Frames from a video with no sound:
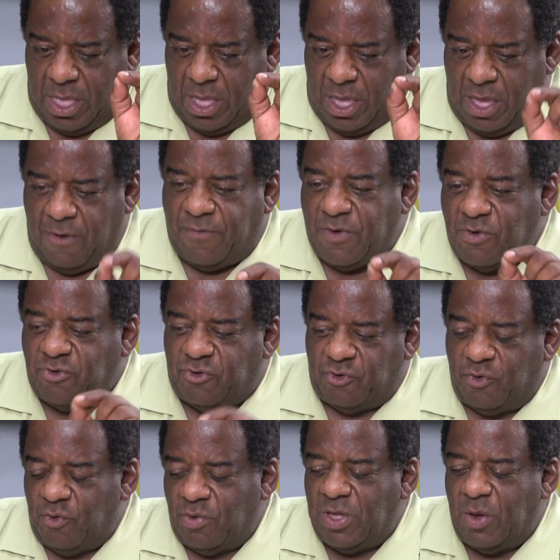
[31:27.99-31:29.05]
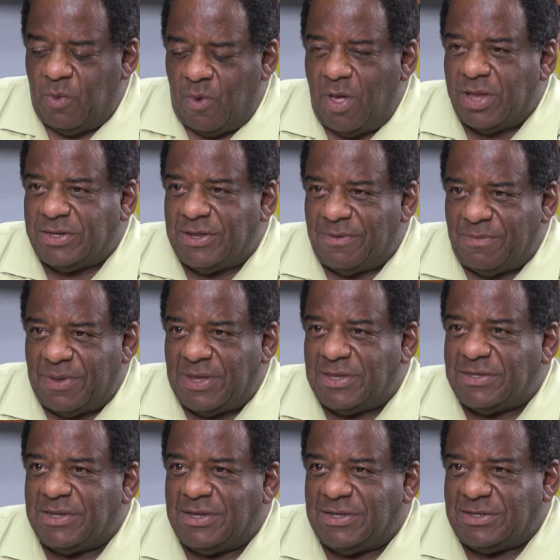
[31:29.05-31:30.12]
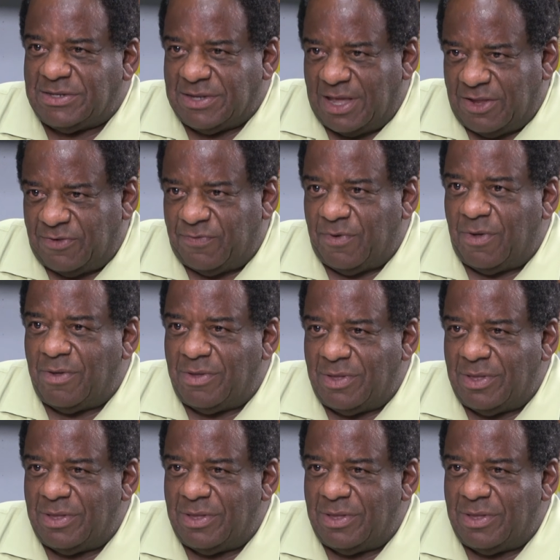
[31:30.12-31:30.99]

If you truly want to be successful,